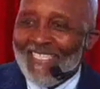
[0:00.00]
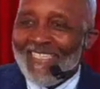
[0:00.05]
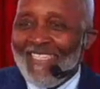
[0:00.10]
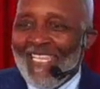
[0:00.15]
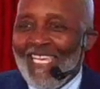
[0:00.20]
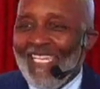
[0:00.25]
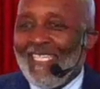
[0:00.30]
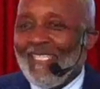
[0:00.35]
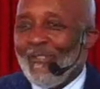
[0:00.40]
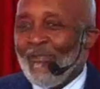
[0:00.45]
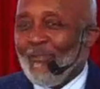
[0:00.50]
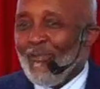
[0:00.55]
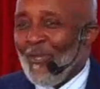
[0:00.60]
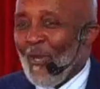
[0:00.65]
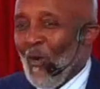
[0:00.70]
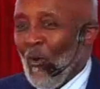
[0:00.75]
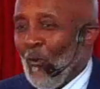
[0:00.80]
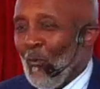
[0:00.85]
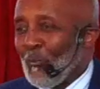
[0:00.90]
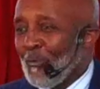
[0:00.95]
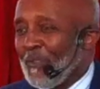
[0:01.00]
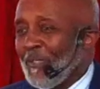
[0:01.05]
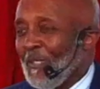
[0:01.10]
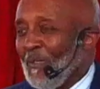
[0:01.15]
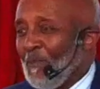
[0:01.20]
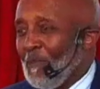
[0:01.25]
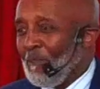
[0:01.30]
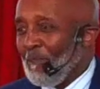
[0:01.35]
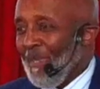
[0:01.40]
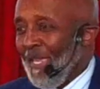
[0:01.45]
they don't
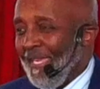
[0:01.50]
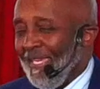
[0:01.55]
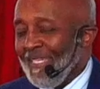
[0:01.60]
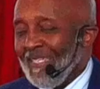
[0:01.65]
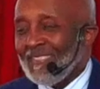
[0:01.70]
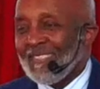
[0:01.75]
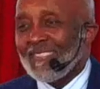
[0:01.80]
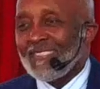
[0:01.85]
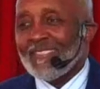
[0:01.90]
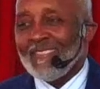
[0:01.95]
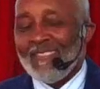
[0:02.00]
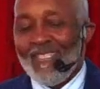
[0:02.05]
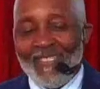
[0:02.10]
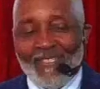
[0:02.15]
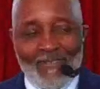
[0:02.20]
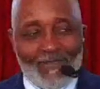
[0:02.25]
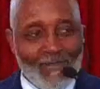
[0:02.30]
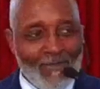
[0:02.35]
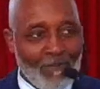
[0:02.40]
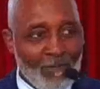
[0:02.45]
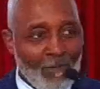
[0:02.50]
make sense.